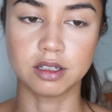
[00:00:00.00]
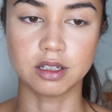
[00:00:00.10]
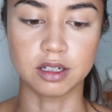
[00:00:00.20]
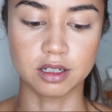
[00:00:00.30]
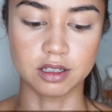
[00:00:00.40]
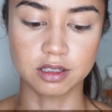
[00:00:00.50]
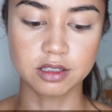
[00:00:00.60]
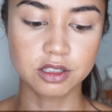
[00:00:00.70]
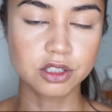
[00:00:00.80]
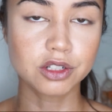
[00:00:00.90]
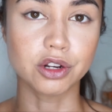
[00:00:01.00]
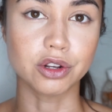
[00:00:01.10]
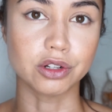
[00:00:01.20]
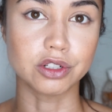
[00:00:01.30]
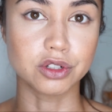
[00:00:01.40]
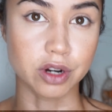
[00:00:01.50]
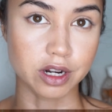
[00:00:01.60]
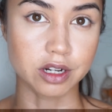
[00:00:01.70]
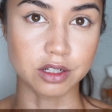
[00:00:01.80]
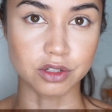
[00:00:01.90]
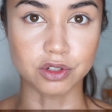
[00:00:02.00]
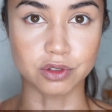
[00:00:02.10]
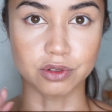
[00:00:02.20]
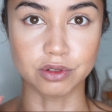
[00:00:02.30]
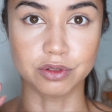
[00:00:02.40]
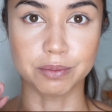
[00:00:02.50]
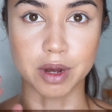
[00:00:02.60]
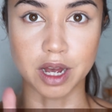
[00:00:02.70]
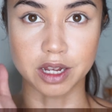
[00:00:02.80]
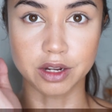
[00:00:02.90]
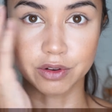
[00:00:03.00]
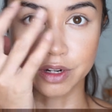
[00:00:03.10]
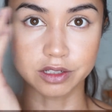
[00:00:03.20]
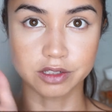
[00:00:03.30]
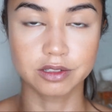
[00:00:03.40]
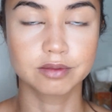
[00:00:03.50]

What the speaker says: And this is just going to go straight into my crease.